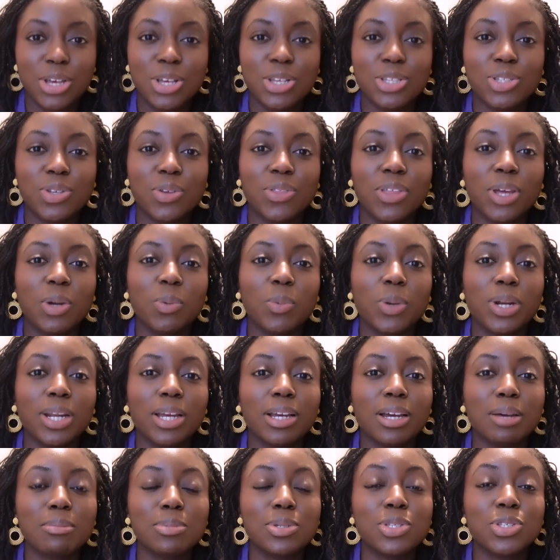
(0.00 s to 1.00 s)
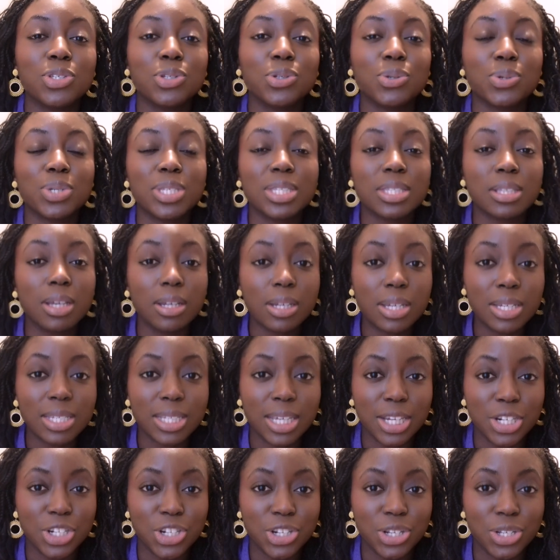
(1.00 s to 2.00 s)
So then when it comes to your study
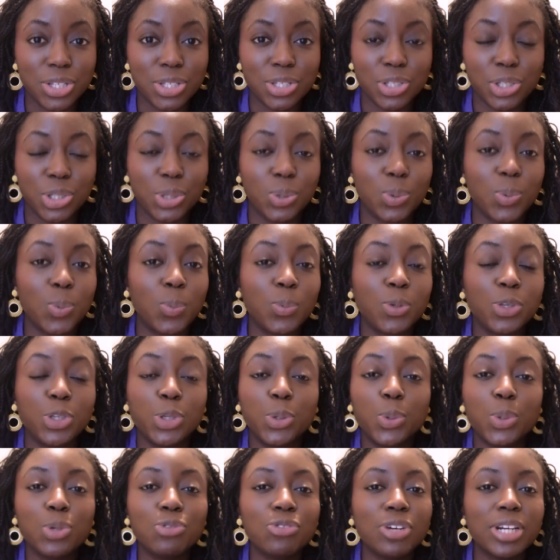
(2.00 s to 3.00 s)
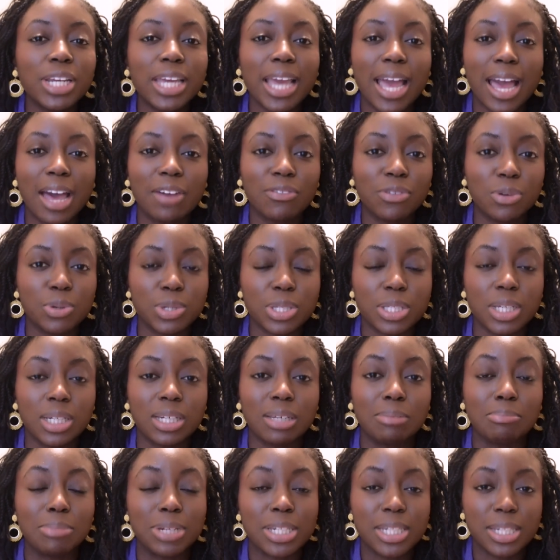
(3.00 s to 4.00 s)
sessions, you already have your
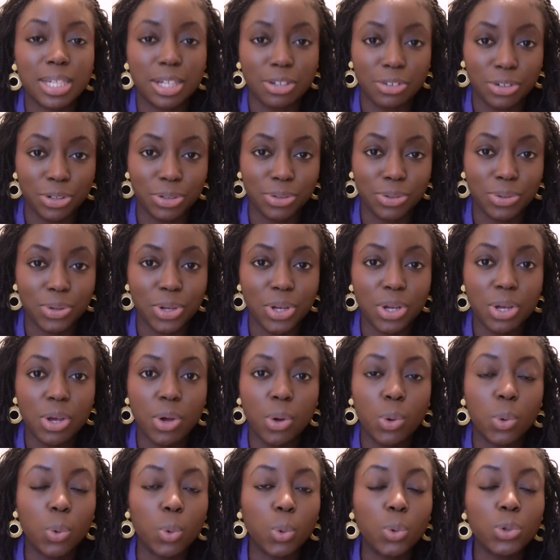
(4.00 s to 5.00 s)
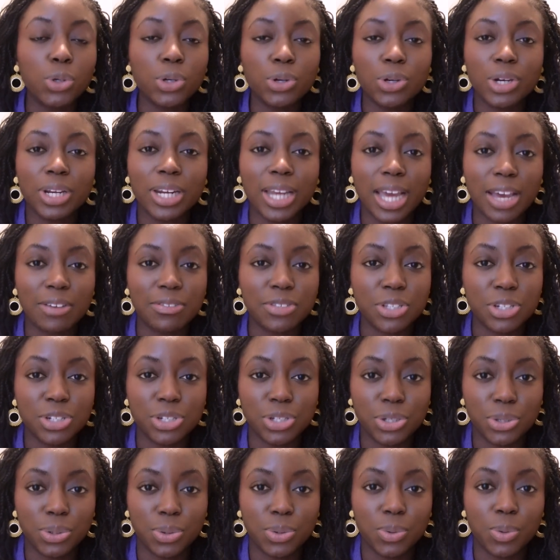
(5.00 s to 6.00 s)
studied material. All you're going to have to
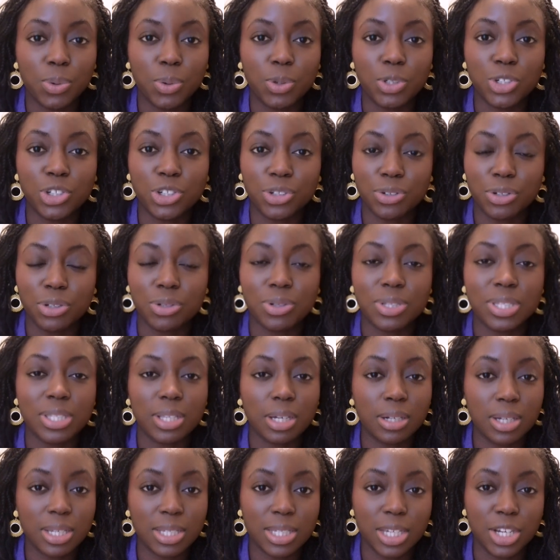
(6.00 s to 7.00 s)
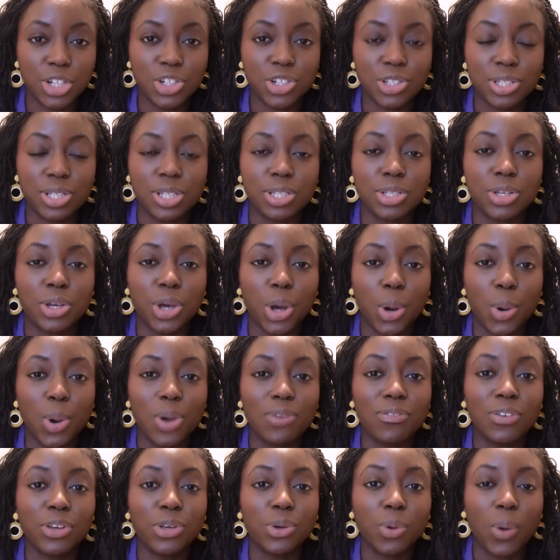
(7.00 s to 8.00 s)
do during your study sessions is go
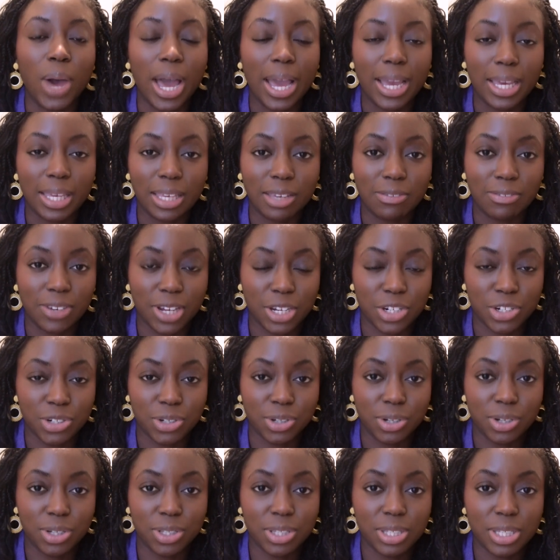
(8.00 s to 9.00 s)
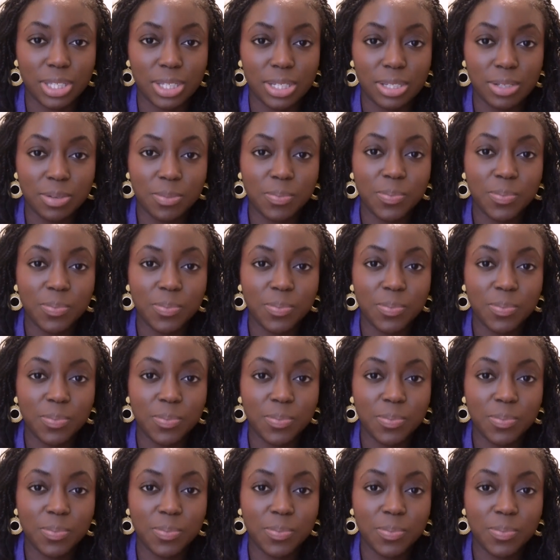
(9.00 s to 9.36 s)
over your Anki flashcards.